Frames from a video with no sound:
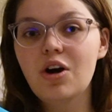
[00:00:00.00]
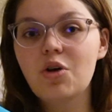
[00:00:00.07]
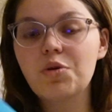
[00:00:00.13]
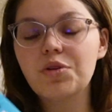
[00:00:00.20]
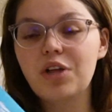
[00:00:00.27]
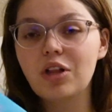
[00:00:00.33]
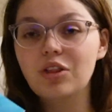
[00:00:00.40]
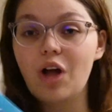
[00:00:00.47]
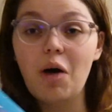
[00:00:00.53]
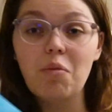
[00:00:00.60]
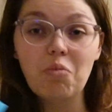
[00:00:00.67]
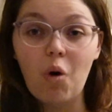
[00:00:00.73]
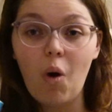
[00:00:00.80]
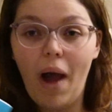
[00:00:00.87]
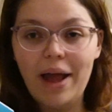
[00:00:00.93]
with a lot
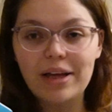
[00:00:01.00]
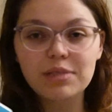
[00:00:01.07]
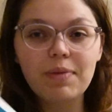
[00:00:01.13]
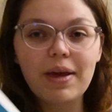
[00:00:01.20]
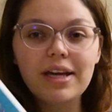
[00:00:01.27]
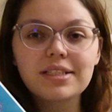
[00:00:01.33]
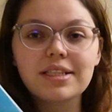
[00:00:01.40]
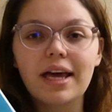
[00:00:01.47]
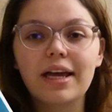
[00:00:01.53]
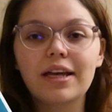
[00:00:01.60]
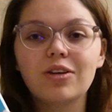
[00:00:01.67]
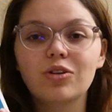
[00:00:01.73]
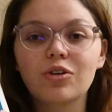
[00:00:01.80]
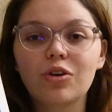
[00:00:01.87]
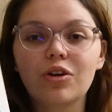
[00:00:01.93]
more aspects, like,
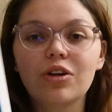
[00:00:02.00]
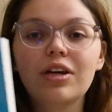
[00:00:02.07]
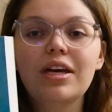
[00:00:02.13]
you know,